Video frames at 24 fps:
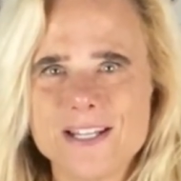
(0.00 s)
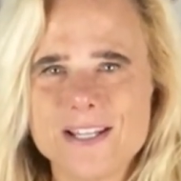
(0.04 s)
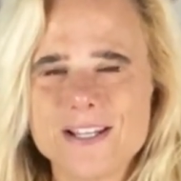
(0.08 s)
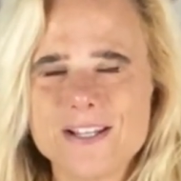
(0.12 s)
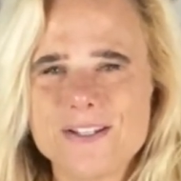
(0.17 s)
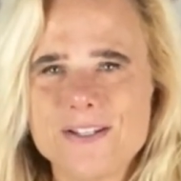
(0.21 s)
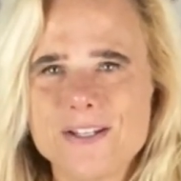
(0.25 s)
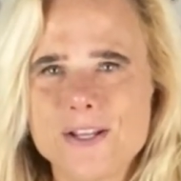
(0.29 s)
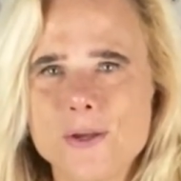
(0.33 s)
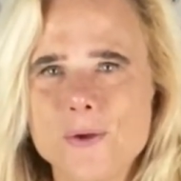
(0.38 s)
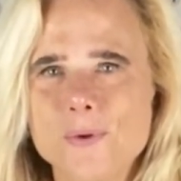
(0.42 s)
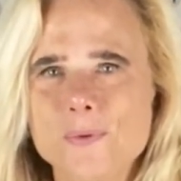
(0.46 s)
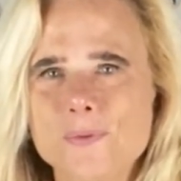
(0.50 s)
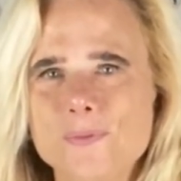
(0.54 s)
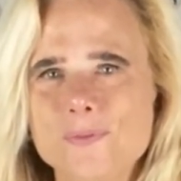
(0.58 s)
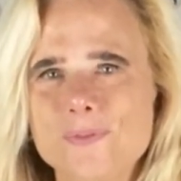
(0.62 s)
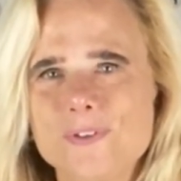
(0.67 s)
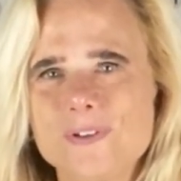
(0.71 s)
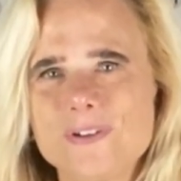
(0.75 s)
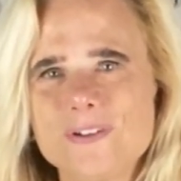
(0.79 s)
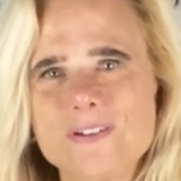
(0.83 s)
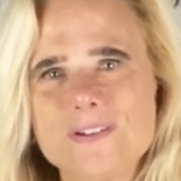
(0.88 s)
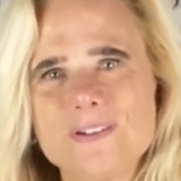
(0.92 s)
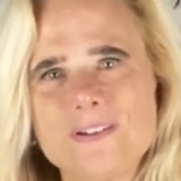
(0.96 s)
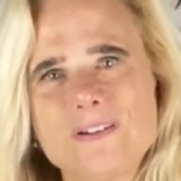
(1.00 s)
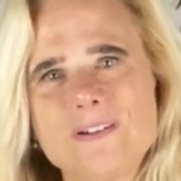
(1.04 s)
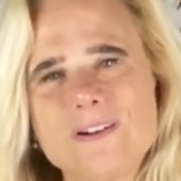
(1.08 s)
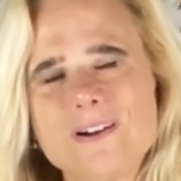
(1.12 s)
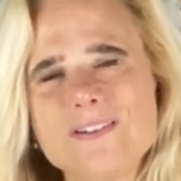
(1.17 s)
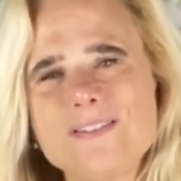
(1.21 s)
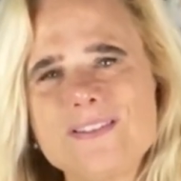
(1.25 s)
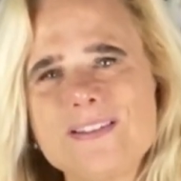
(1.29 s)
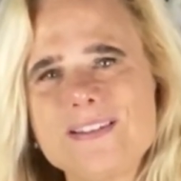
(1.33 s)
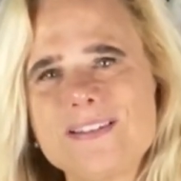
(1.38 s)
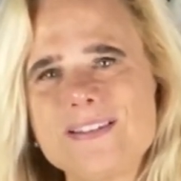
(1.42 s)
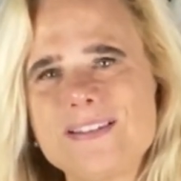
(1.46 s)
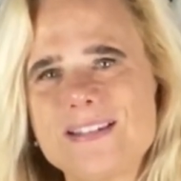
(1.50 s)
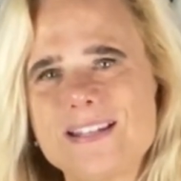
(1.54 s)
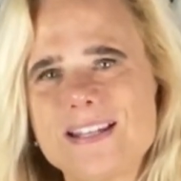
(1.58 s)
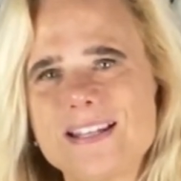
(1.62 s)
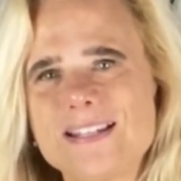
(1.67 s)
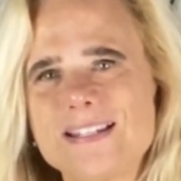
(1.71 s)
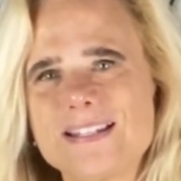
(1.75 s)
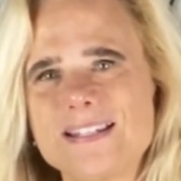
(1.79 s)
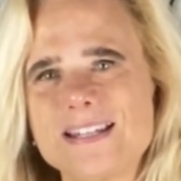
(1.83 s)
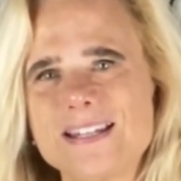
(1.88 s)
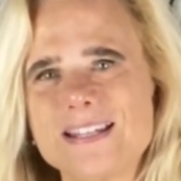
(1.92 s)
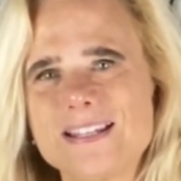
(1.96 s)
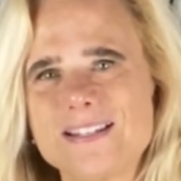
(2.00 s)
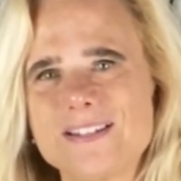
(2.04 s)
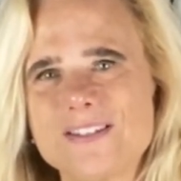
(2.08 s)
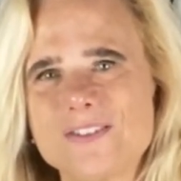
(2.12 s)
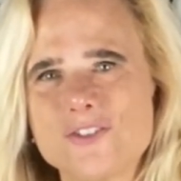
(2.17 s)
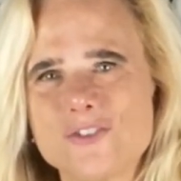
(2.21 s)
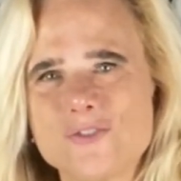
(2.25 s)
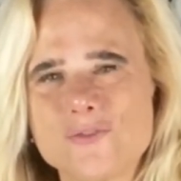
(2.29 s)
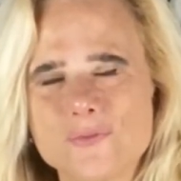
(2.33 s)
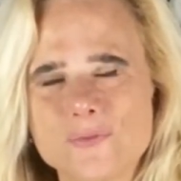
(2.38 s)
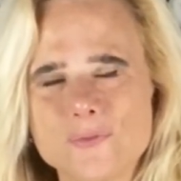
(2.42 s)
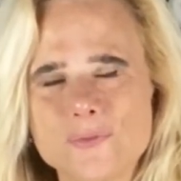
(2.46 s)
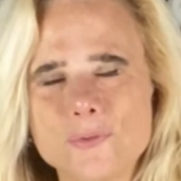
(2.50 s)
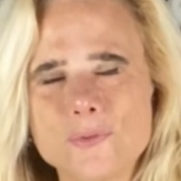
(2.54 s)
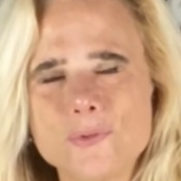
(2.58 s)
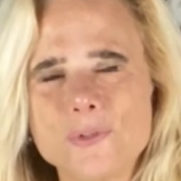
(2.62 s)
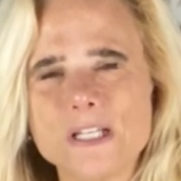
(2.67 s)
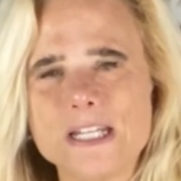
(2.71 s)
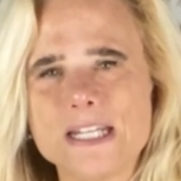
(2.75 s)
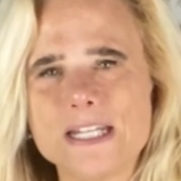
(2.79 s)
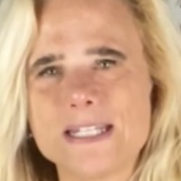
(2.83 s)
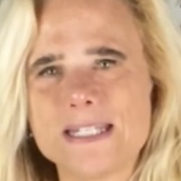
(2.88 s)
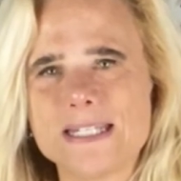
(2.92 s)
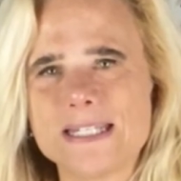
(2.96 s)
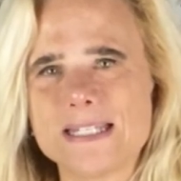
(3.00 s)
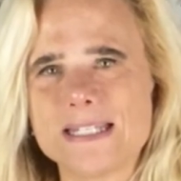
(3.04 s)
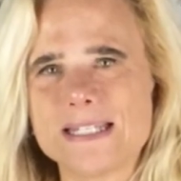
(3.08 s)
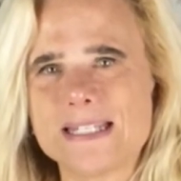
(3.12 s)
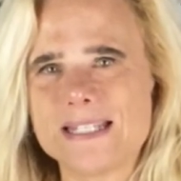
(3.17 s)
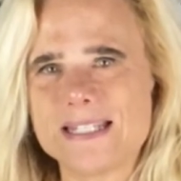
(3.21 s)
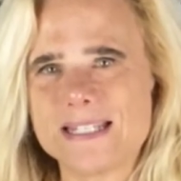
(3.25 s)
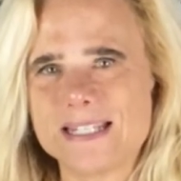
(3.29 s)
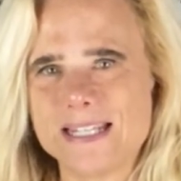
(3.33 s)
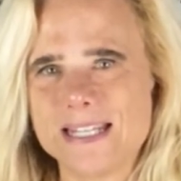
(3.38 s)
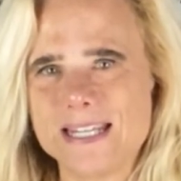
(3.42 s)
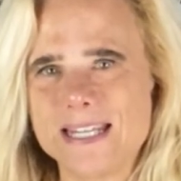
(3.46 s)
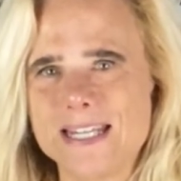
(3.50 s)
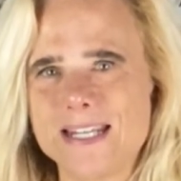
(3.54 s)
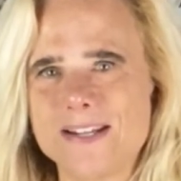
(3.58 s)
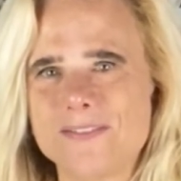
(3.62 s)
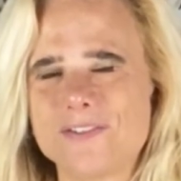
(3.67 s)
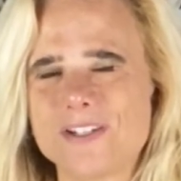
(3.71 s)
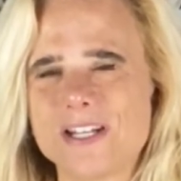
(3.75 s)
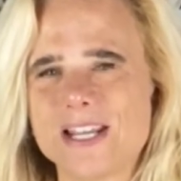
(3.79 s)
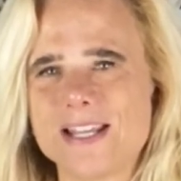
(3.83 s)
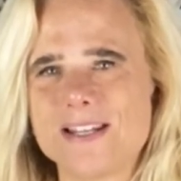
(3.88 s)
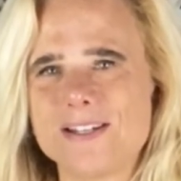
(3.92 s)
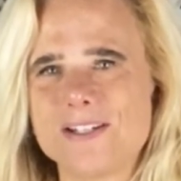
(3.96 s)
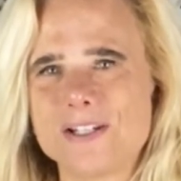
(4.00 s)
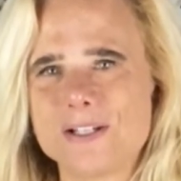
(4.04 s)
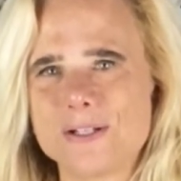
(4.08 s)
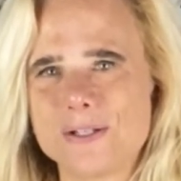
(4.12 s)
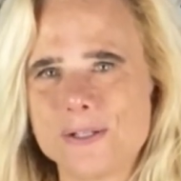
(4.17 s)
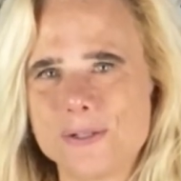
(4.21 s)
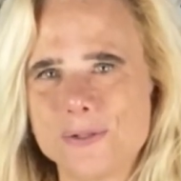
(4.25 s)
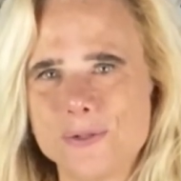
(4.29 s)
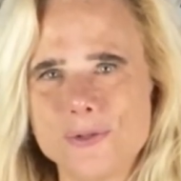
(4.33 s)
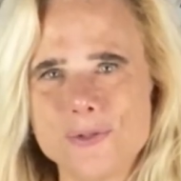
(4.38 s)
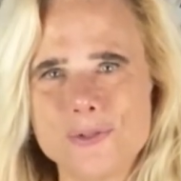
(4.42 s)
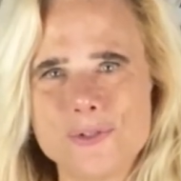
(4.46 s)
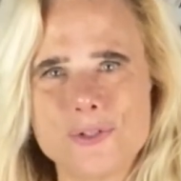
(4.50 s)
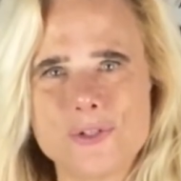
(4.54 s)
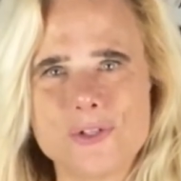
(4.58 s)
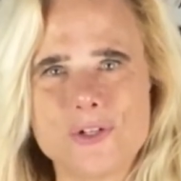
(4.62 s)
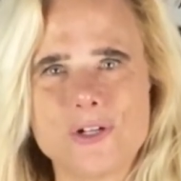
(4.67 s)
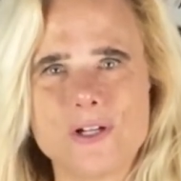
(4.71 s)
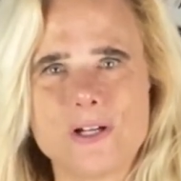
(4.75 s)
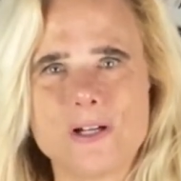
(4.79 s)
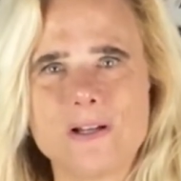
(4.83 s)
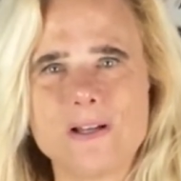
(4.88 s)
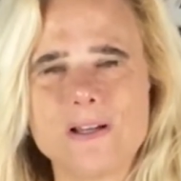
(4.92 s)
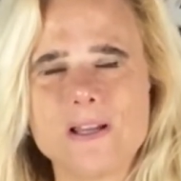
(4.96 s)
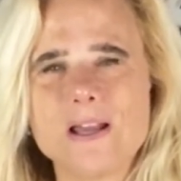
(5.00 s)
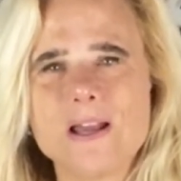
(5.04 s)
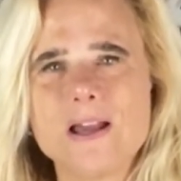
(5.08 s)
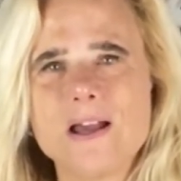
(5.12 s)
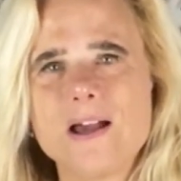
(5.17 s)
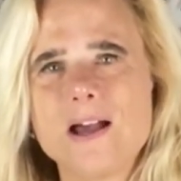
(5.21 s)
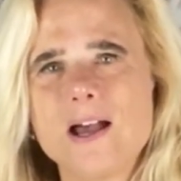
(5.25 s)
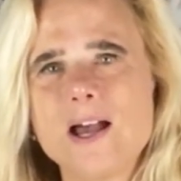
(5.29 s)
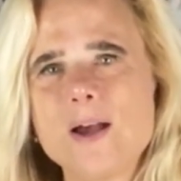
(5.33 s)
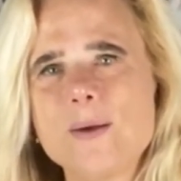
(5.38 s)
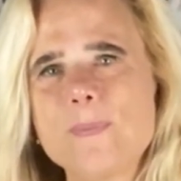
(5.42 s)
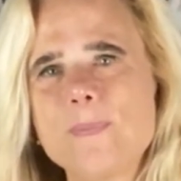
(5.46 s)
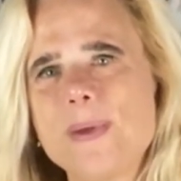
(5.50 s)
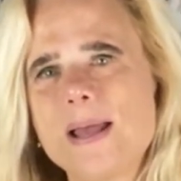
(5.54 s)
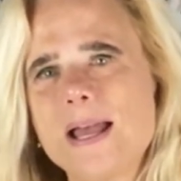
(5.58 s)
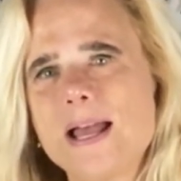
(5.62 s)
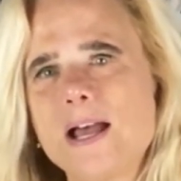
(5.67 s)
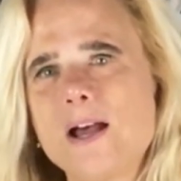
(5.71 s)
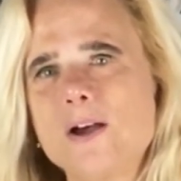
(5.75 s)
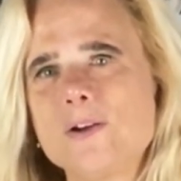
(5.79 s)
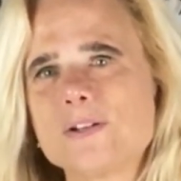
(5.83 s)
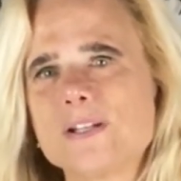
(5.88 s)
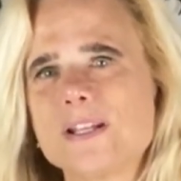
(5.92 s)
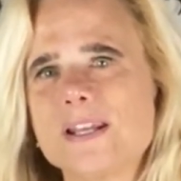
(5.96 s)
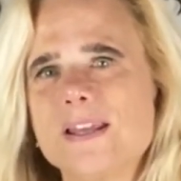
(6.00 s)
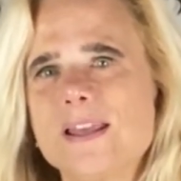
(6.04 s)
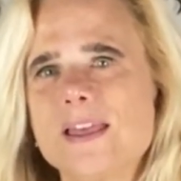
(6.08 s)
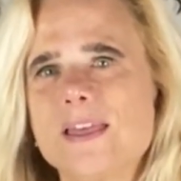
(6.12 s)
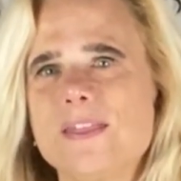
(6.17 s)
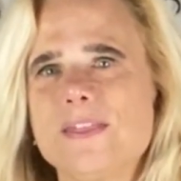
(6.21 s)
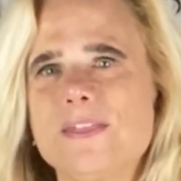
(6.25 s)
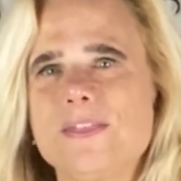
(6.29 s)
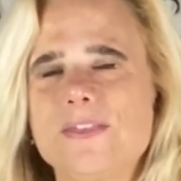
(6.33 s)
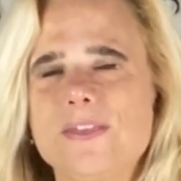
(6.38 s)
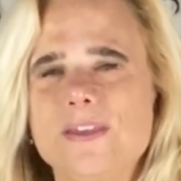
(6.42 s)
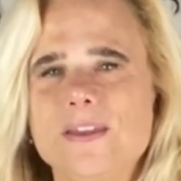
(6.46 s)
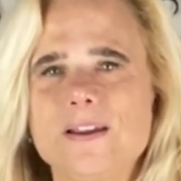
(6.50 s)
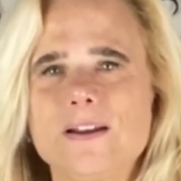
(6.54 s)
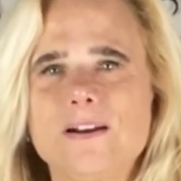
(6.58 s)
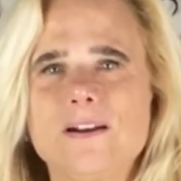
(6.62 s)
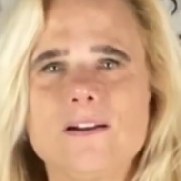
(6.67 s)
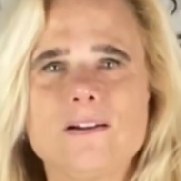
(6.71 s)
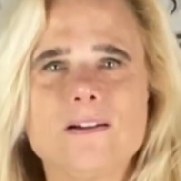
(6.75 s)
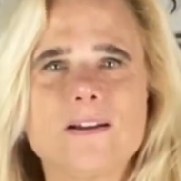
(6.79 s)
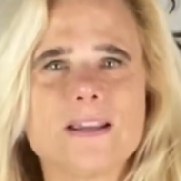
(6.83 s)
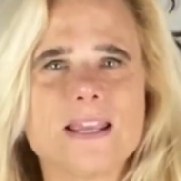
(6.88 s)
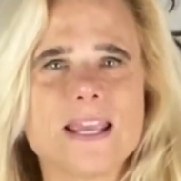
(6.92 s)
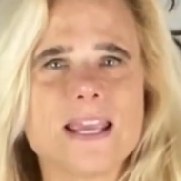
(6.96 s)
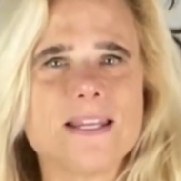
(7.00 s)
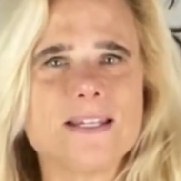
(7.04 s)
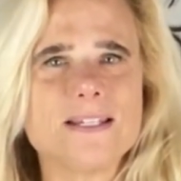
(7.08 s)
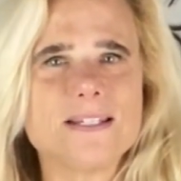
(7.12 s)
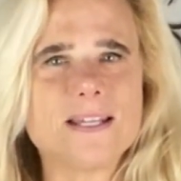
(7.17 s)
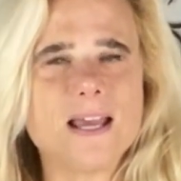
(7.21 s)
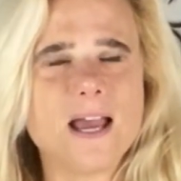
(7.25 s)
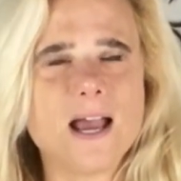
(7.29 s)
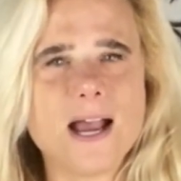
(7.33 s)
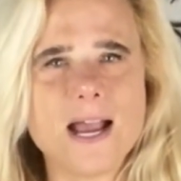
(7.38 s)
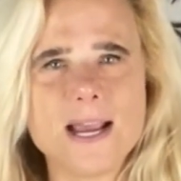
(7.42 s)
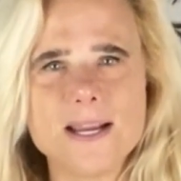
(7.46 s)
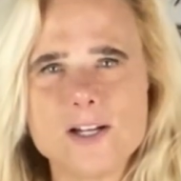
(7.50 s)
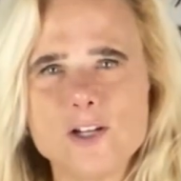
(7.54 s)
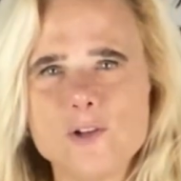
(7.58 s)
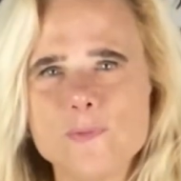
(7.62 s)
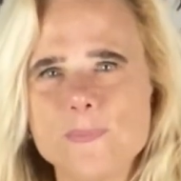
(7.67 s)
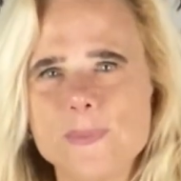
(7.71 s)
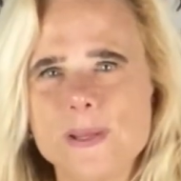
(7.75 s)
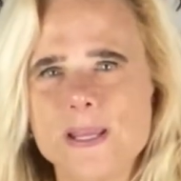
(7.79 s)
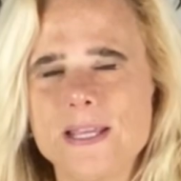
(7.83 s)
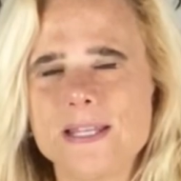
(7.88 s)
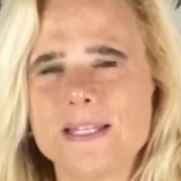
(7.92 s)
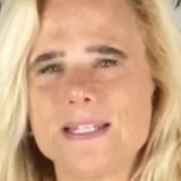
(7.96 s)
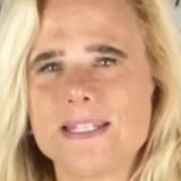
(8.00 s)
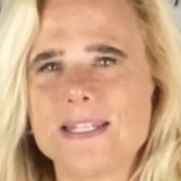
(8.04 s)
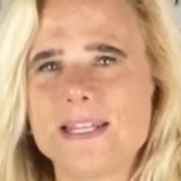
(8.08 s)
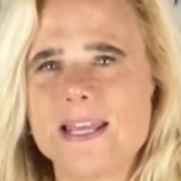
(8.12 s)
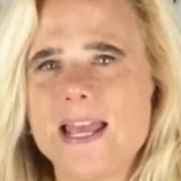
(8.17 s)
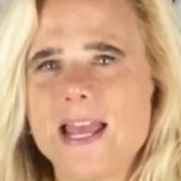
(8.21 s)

So the narcissist is truly deceived and delusional about their entitlement,